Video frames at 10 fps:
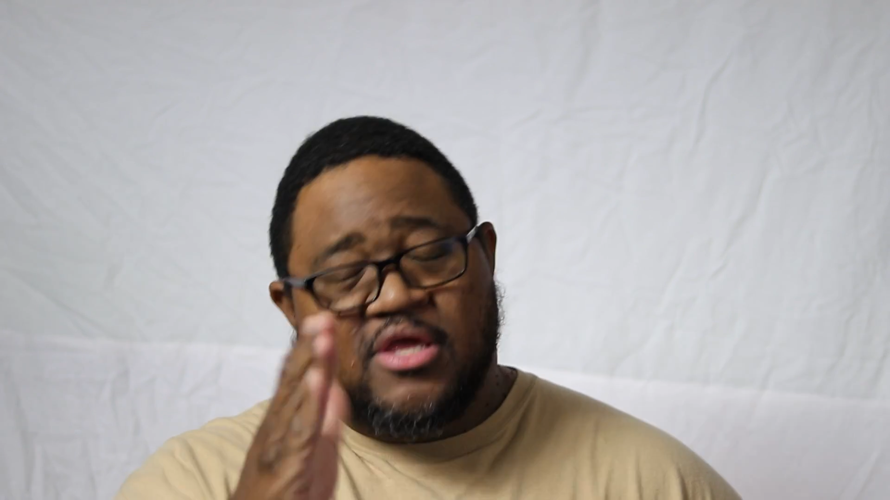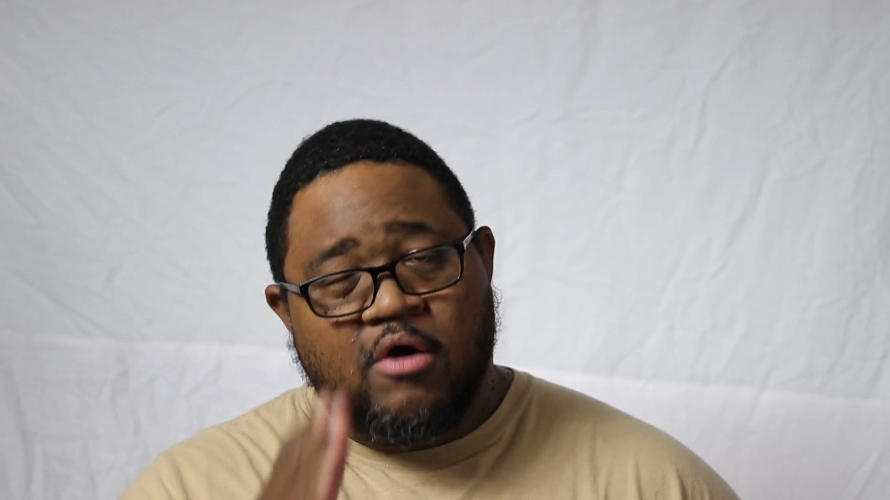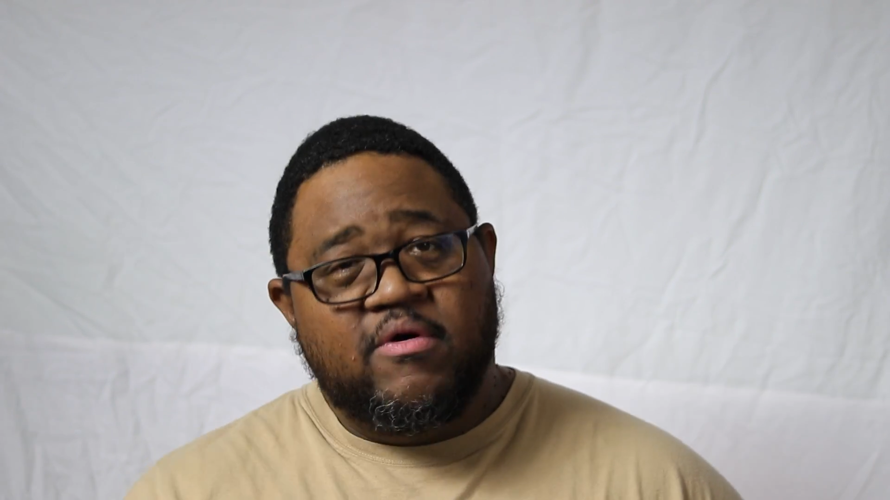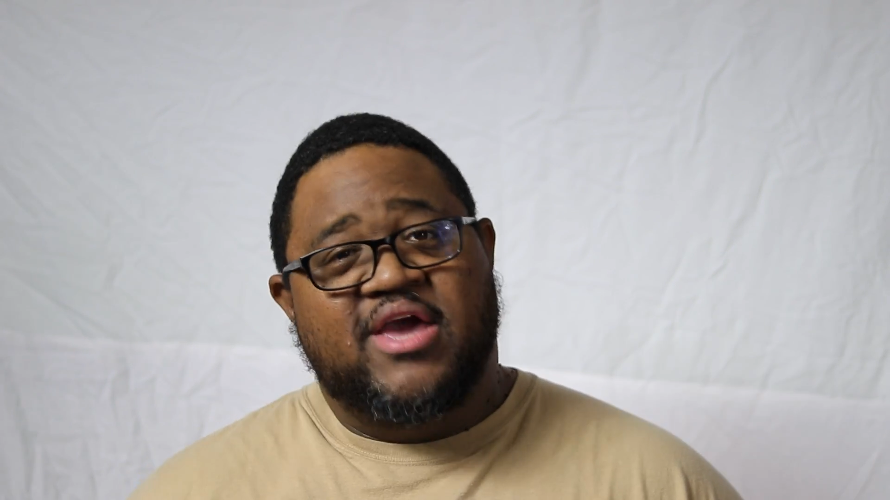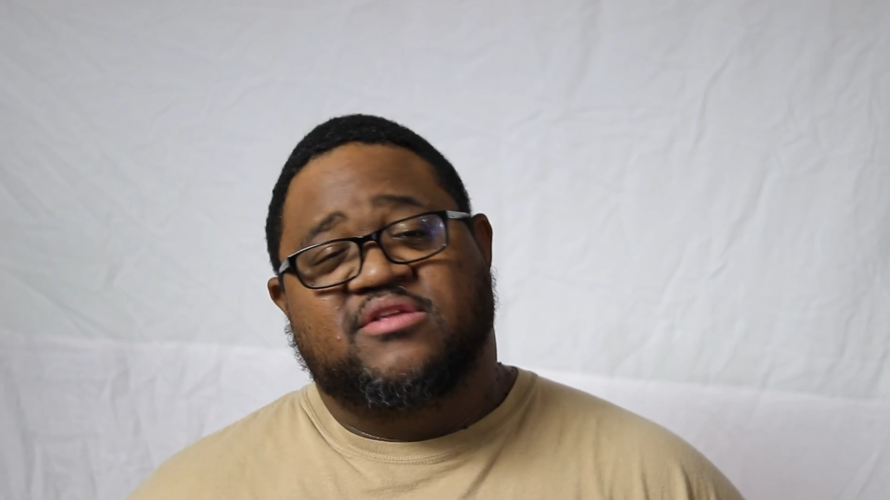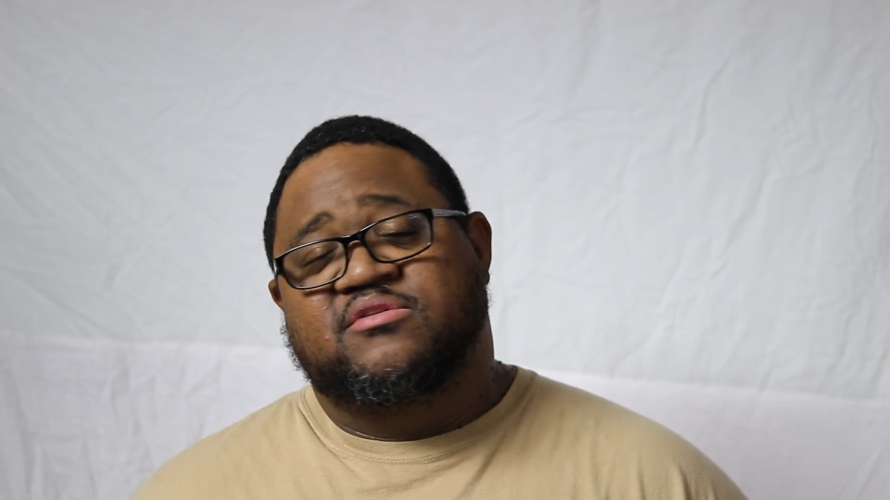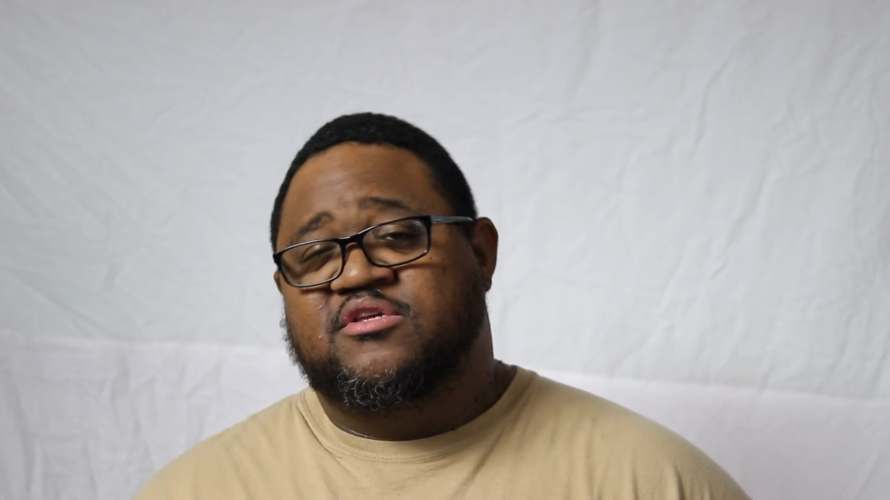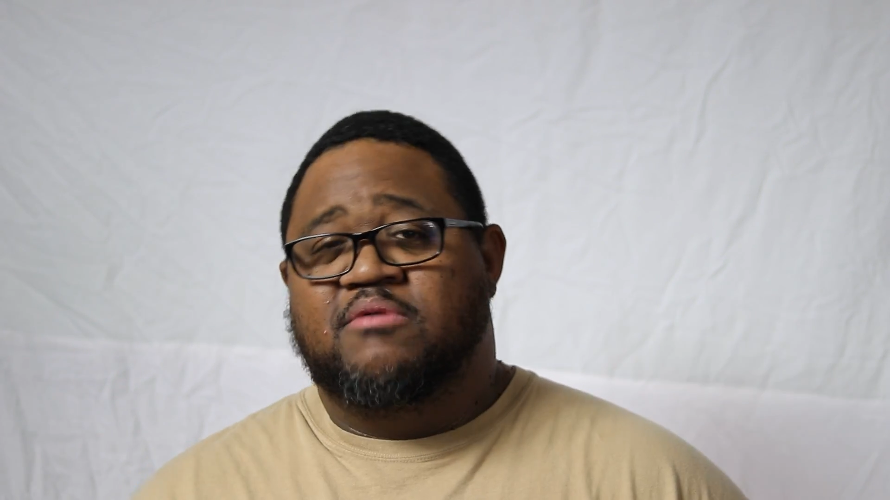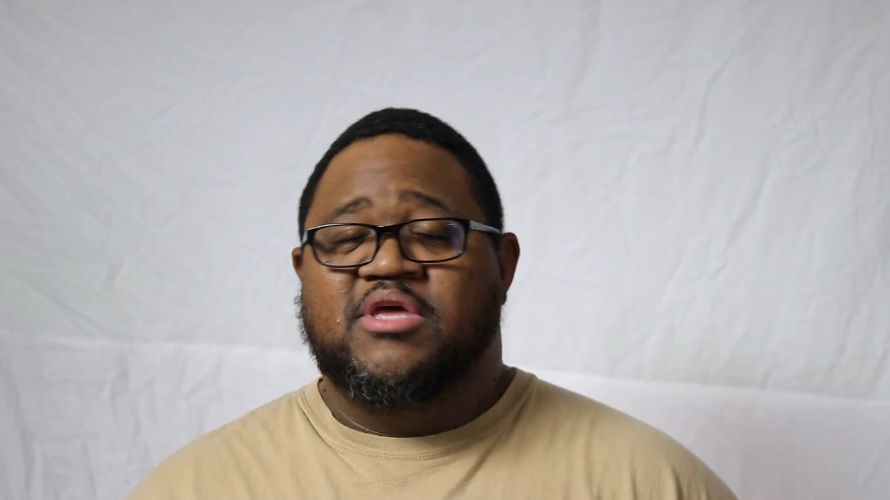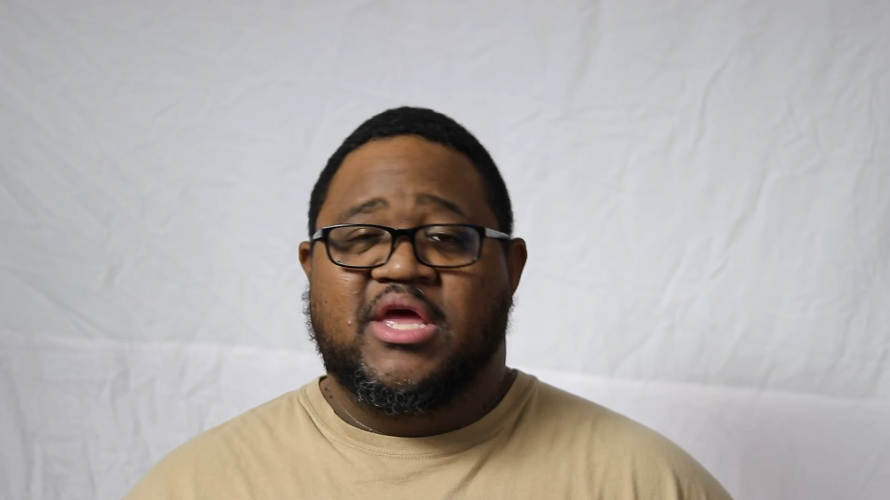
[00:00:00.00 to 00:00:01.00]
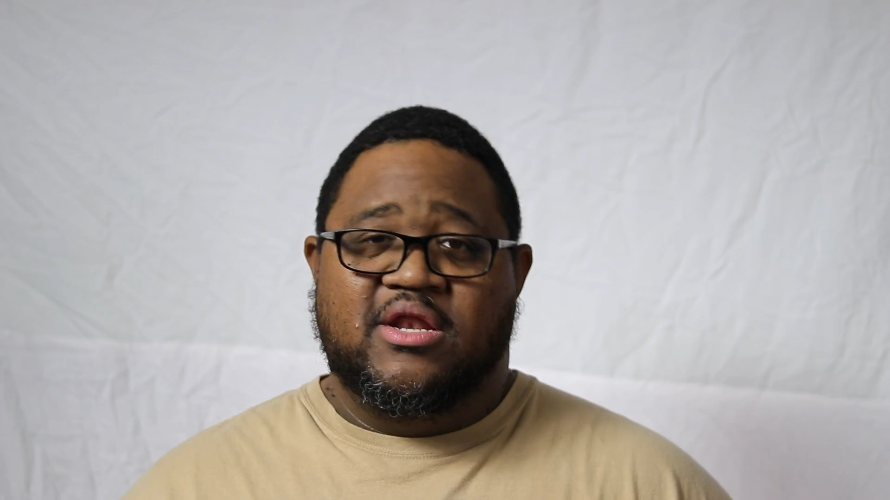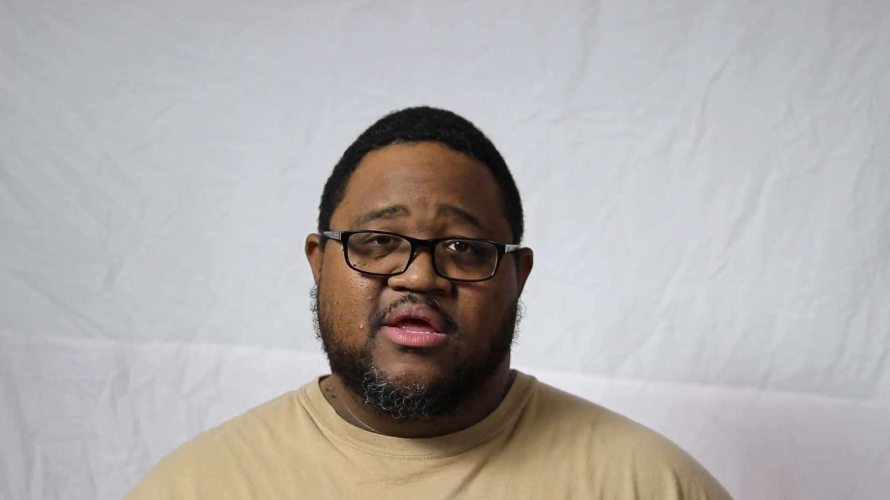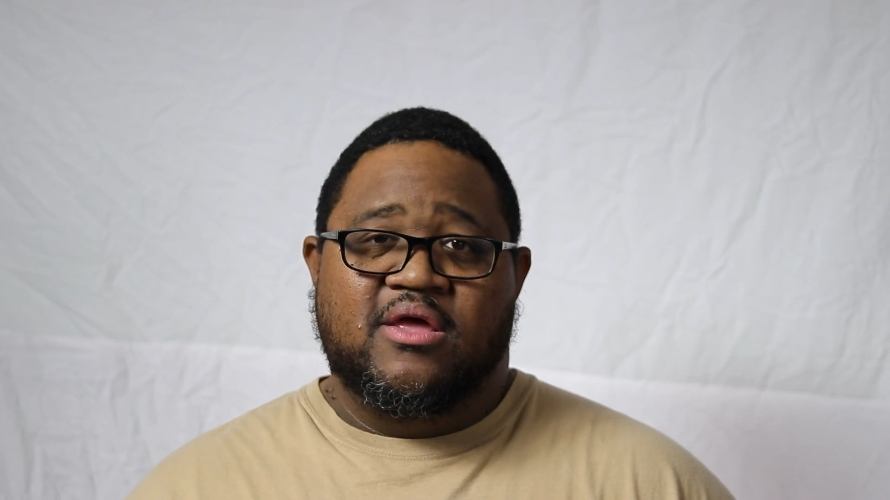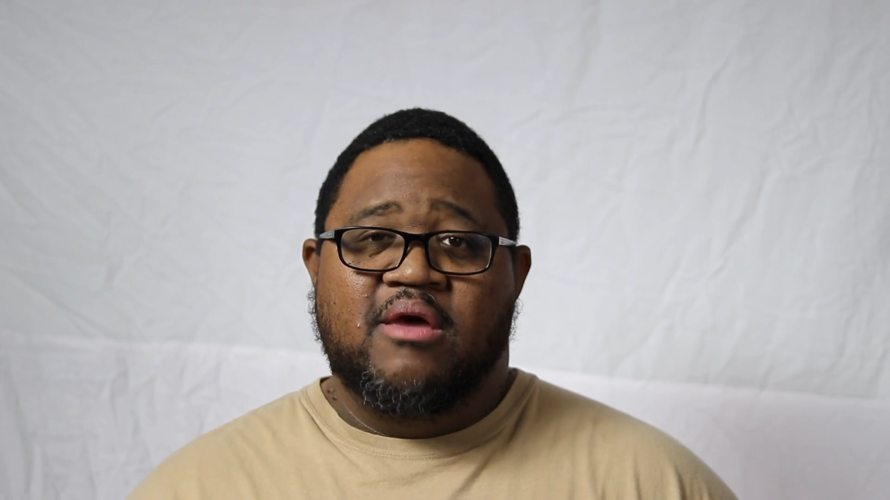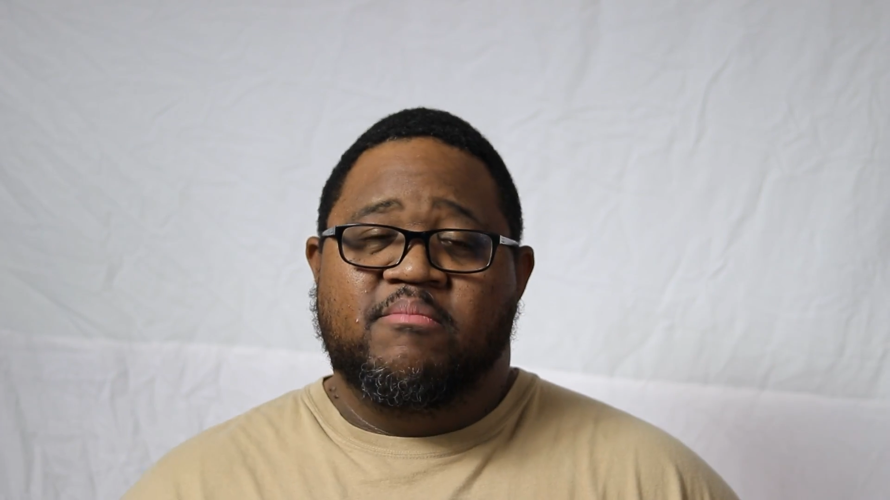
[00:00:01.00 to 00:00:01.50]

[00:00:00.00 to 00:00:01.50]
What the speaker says: your ass is up getting it.